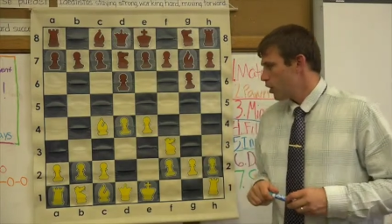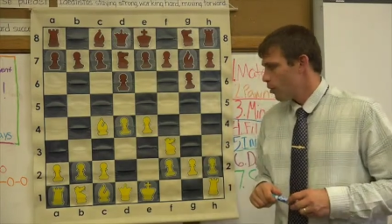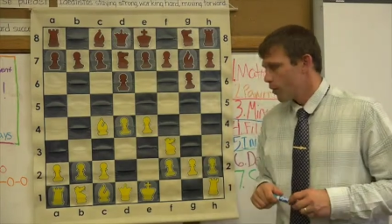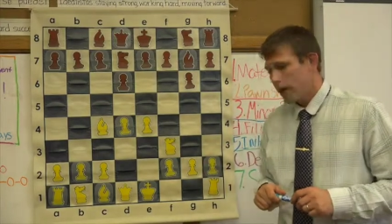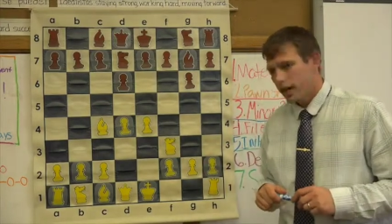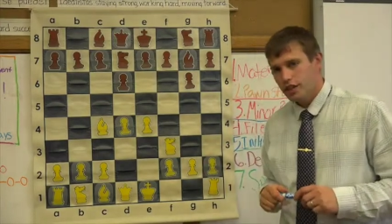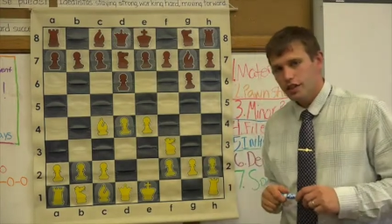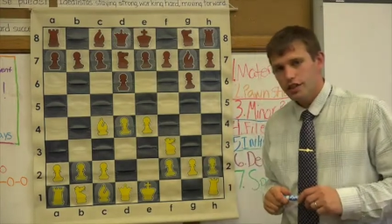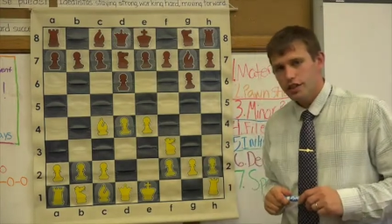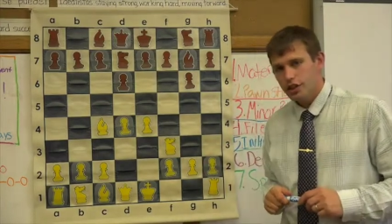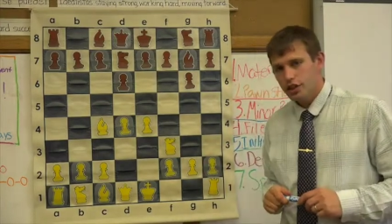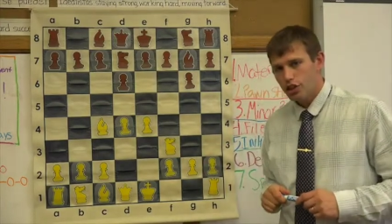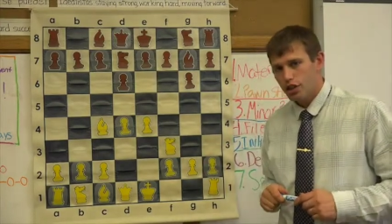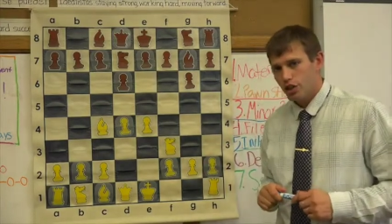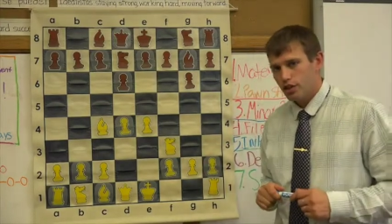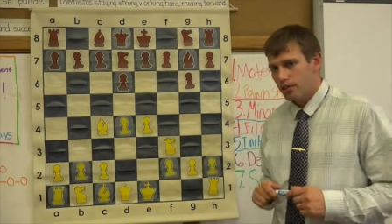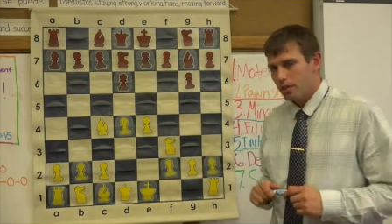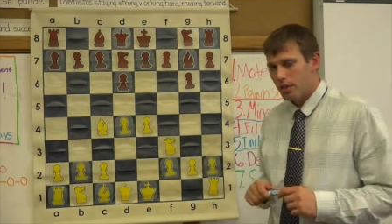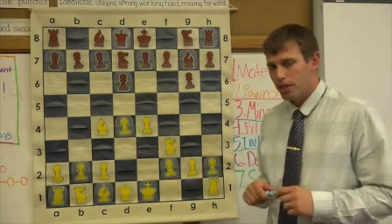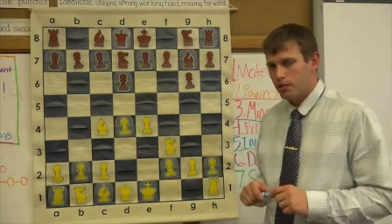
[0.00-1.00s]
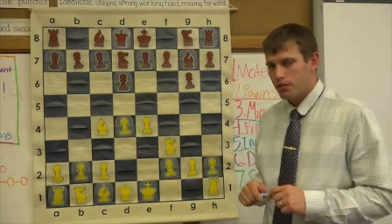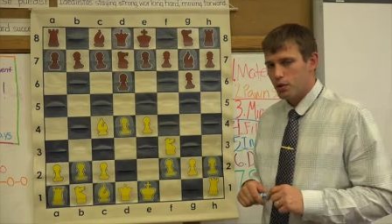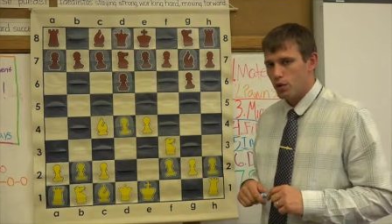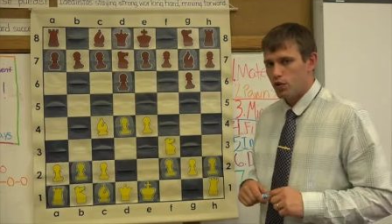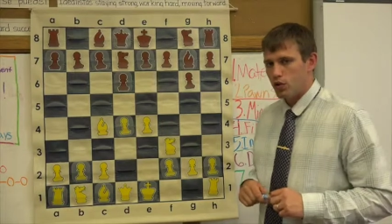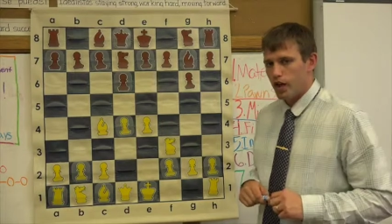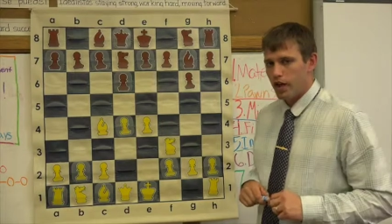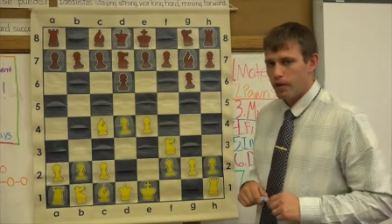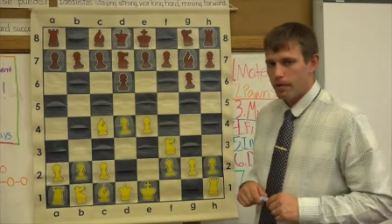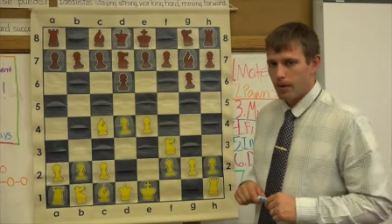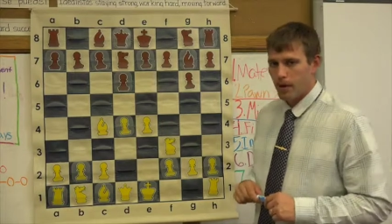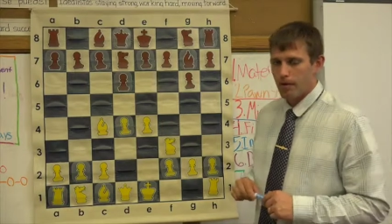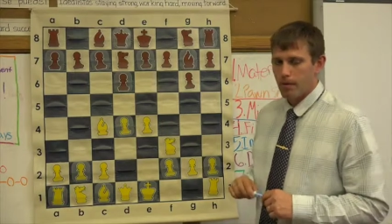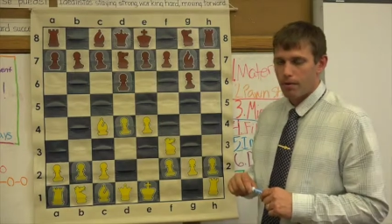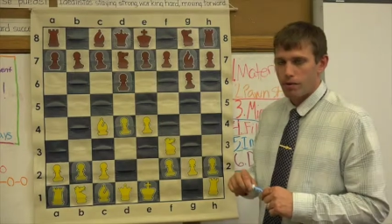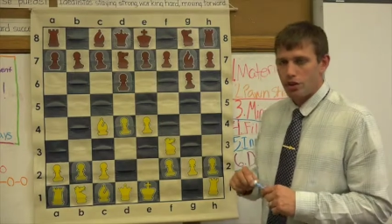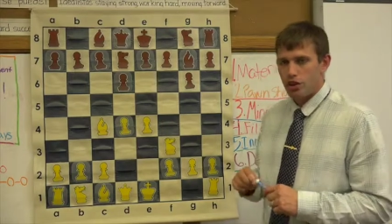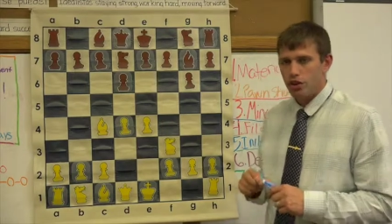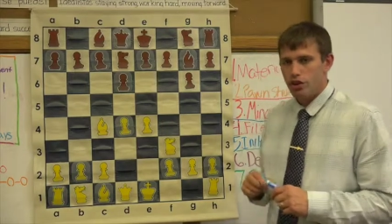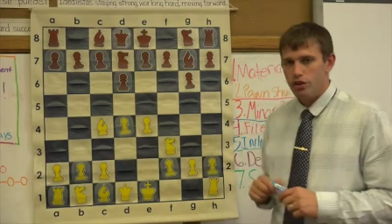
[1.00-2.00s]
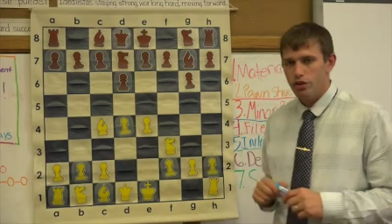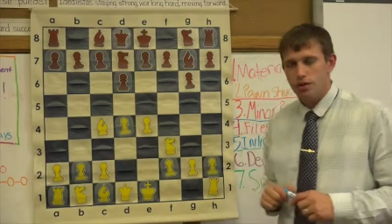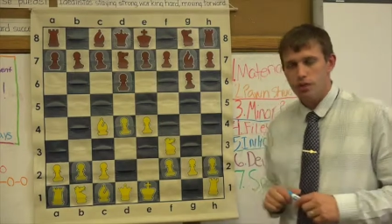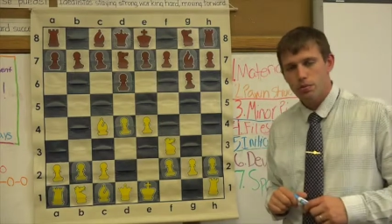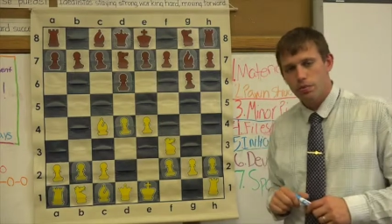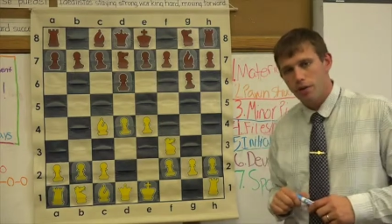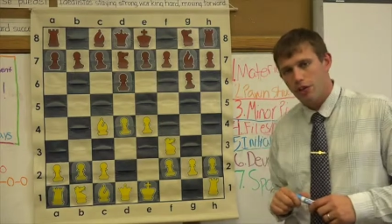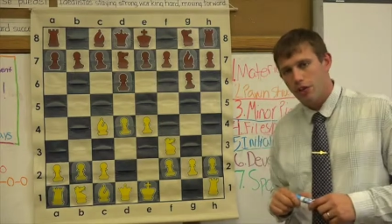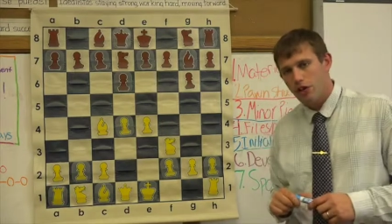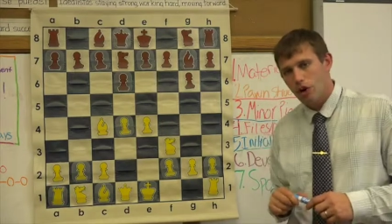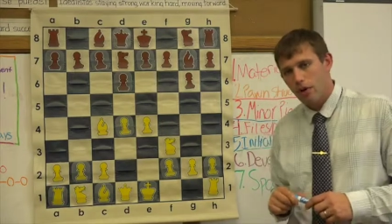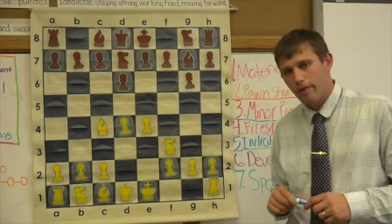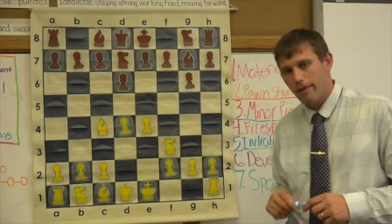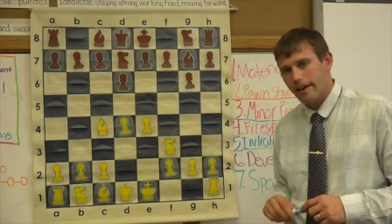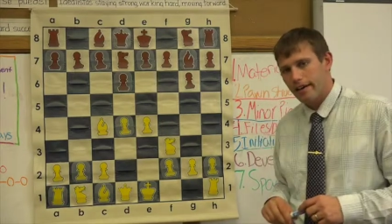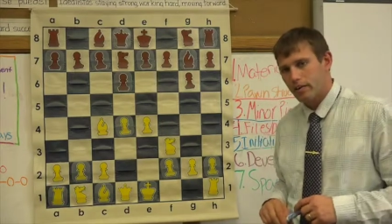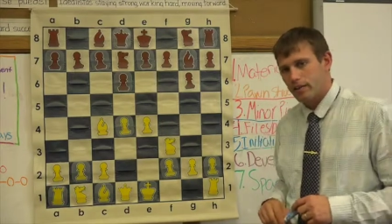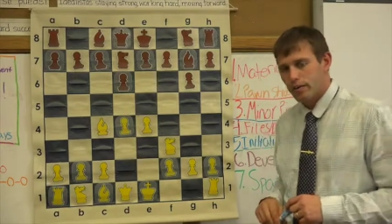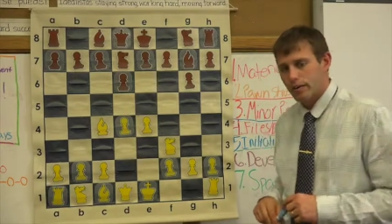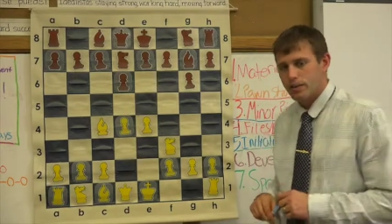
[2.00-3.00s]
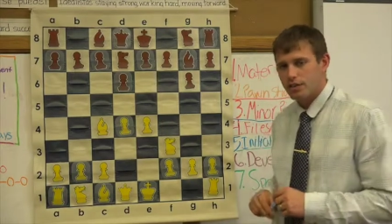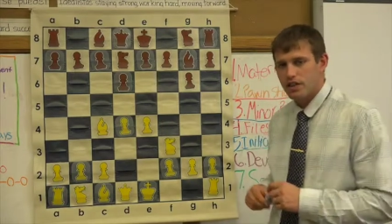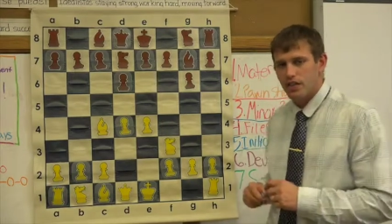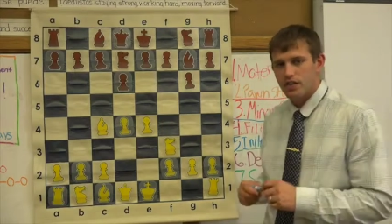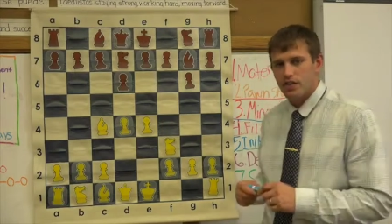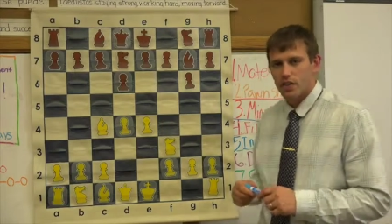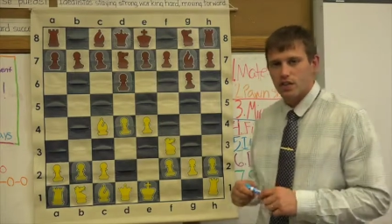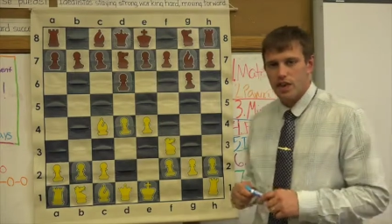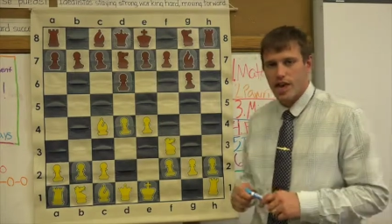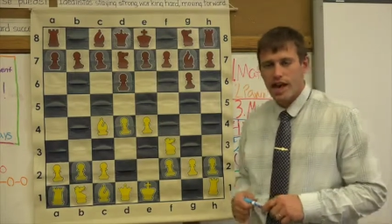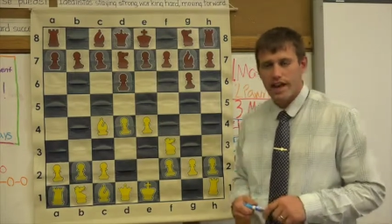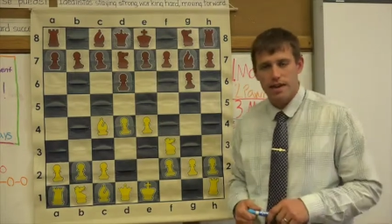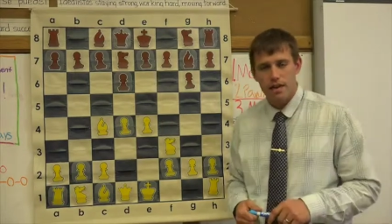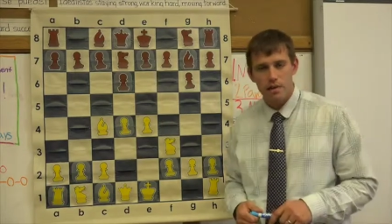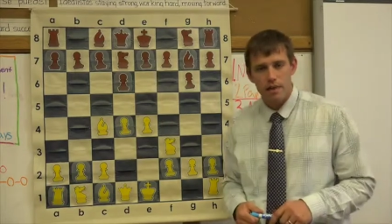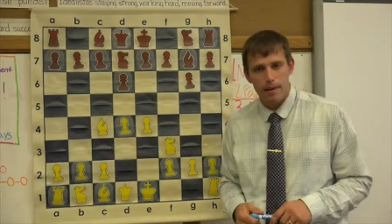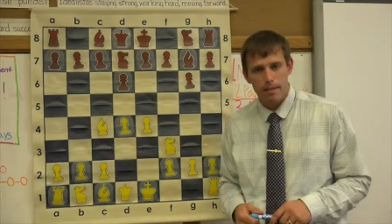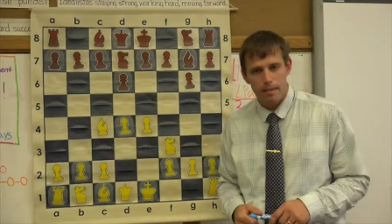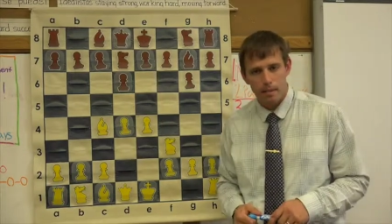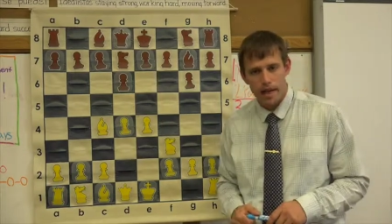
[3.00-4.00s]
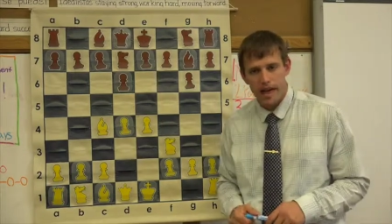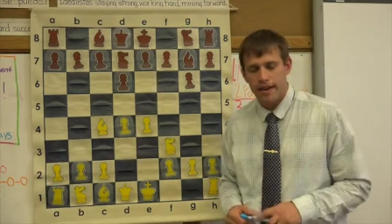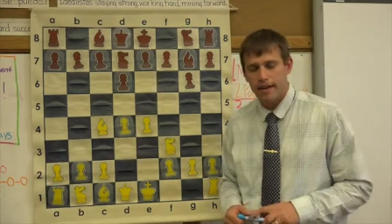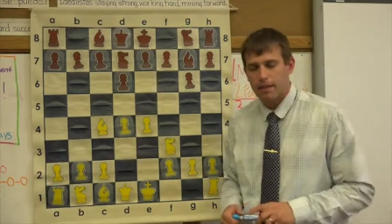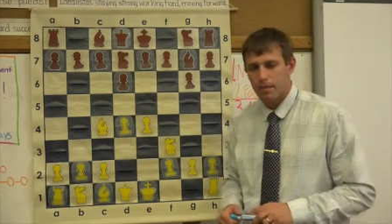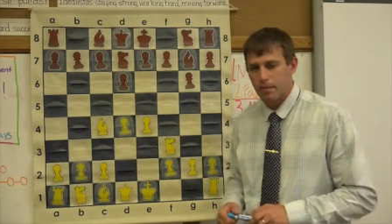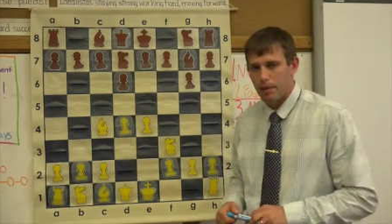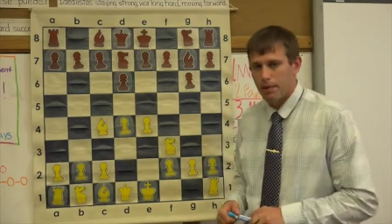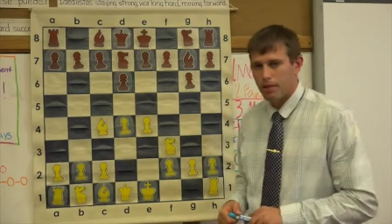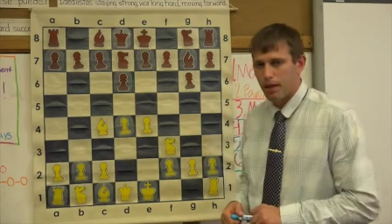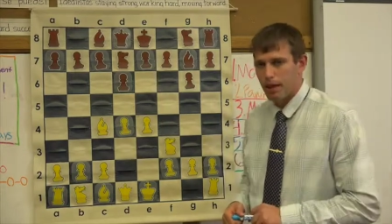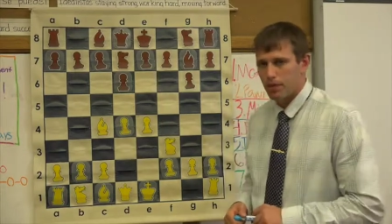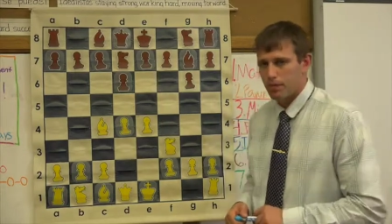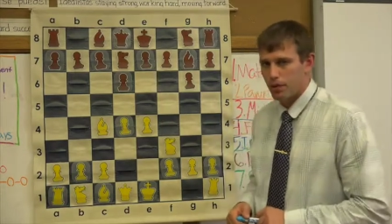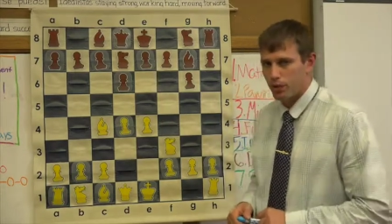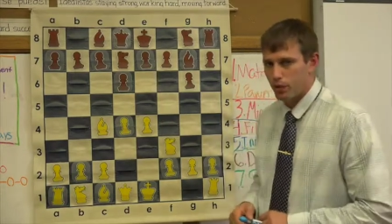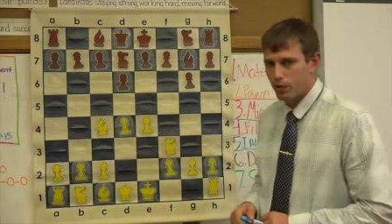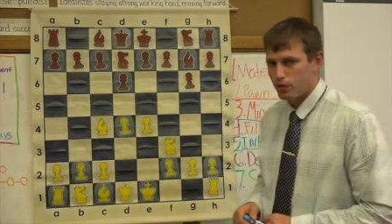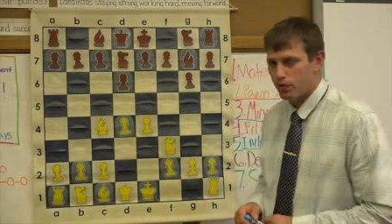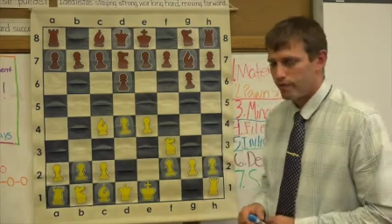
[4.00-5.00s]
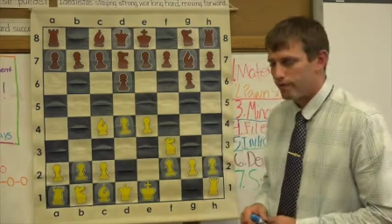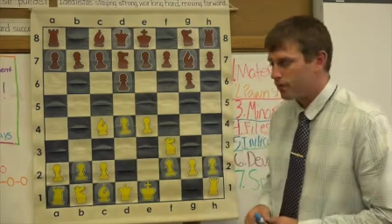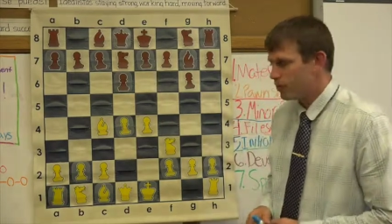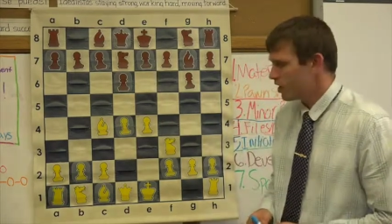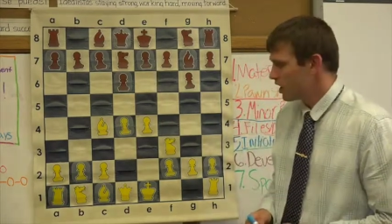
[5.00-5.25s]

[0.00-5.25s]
we actually shouldn't play the move right away. What we should do is we should go back through and see if there's any way black can play better moves.